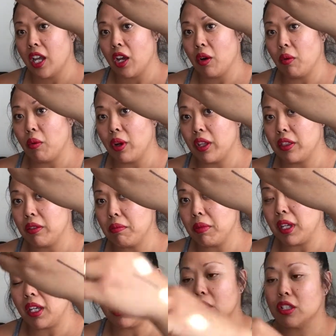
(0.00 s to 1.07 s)
with
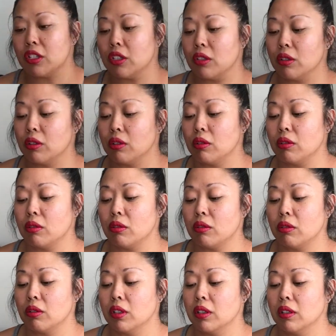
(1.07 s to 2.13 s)
me
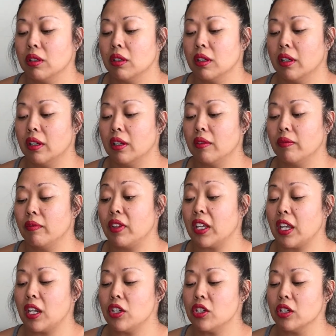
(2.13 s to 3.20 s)
to um,
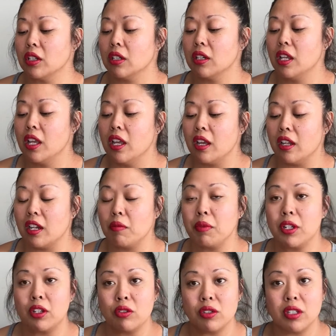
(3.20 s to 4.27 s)
vacation and I've been
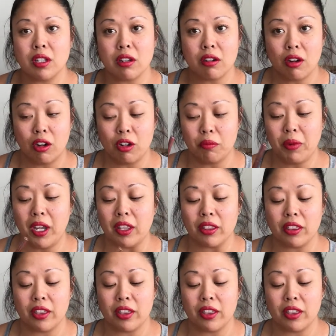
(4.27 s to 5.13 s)
using it all month.